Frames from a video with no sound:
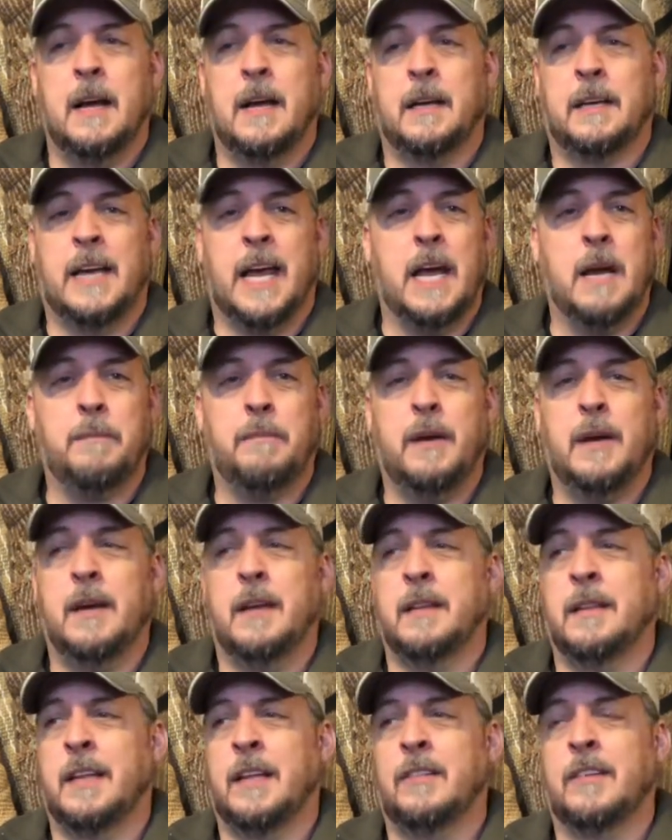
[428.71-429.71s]
Camp
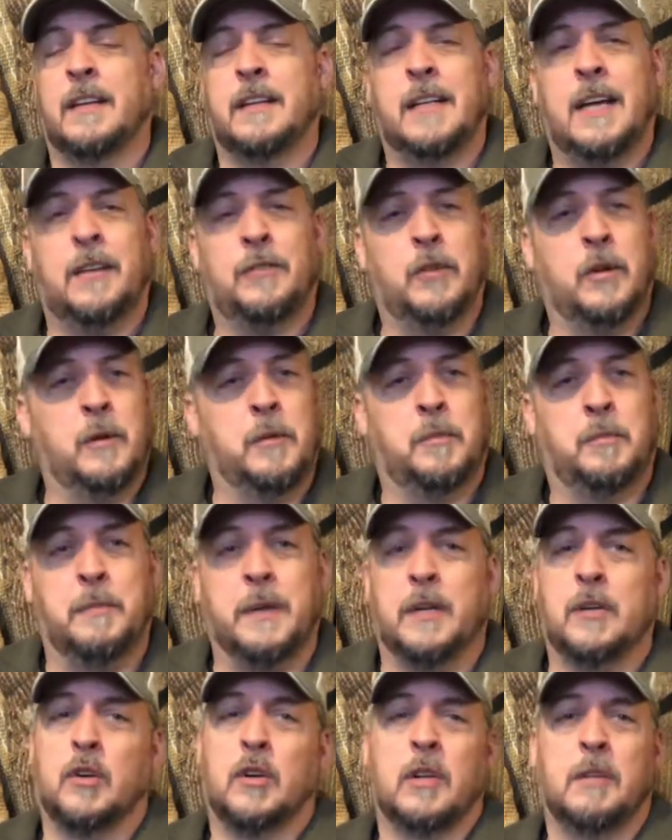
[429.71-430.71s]
and things like that, so it'd be
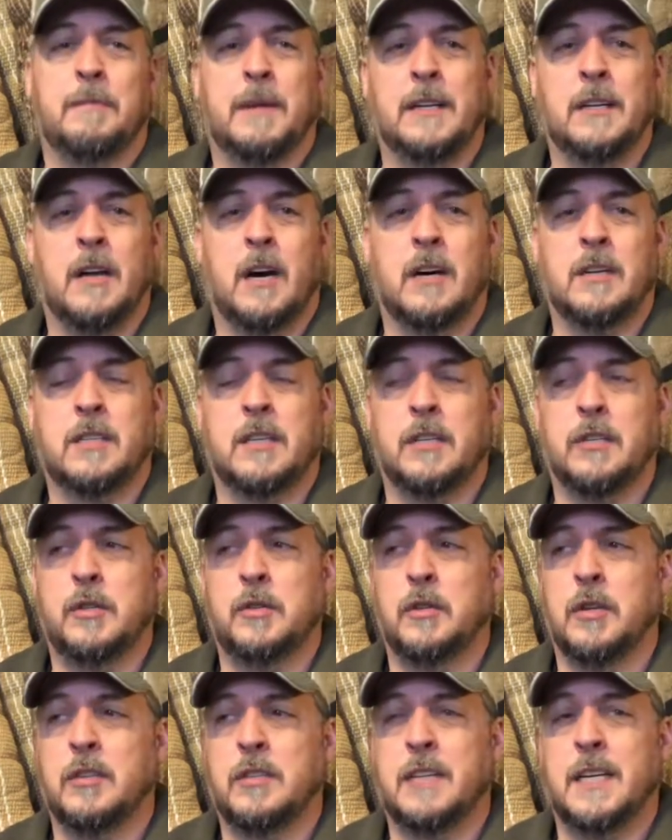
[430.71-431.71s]
cool if my dogs can do
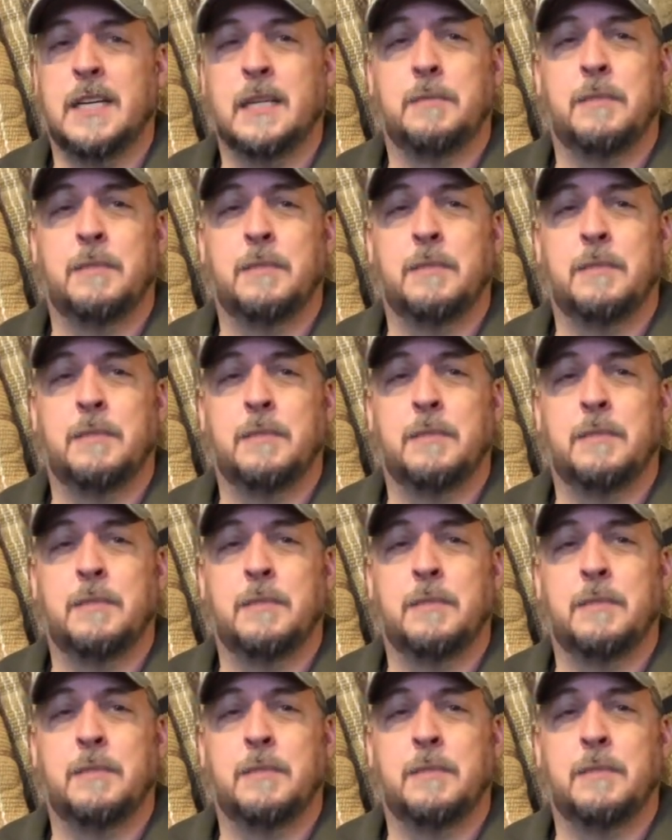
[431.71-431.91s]
those things.